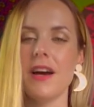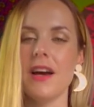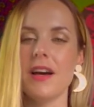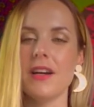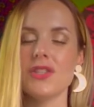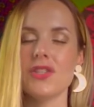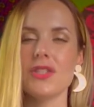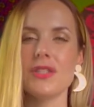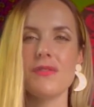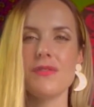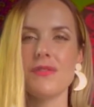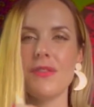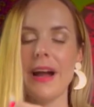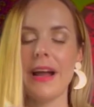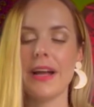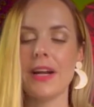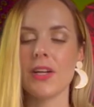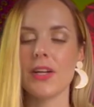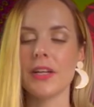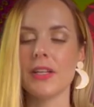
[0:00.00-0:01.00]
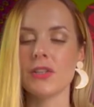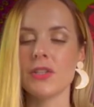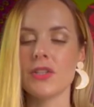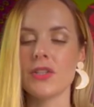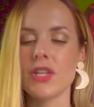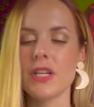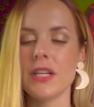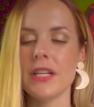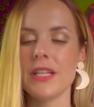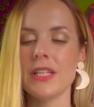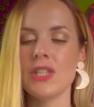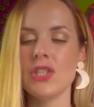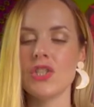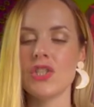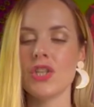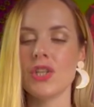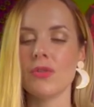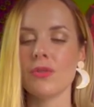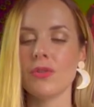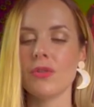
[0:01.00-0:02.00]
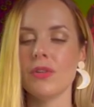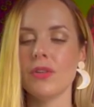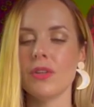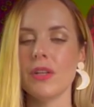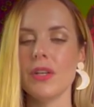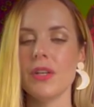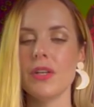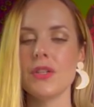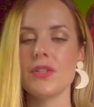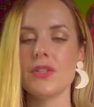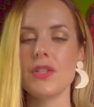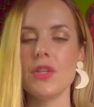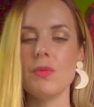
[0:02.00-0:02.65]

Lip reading: just fire energy in general. So you